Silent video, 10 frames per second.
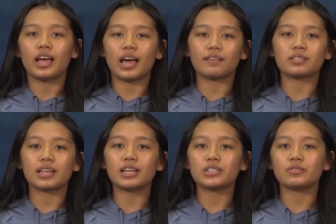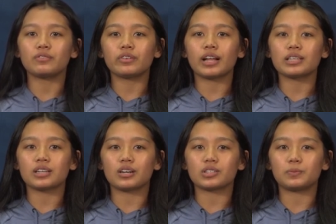I have decided to run for class
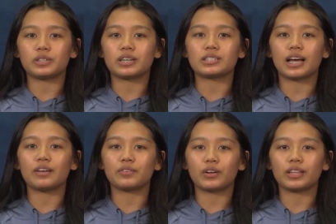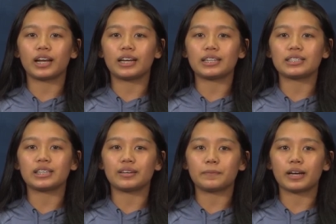council because I felt that I needed to
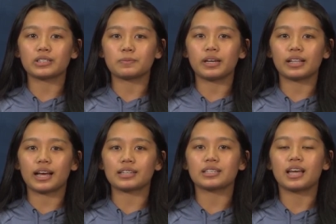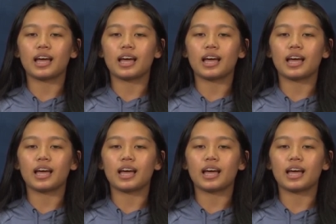give back to my class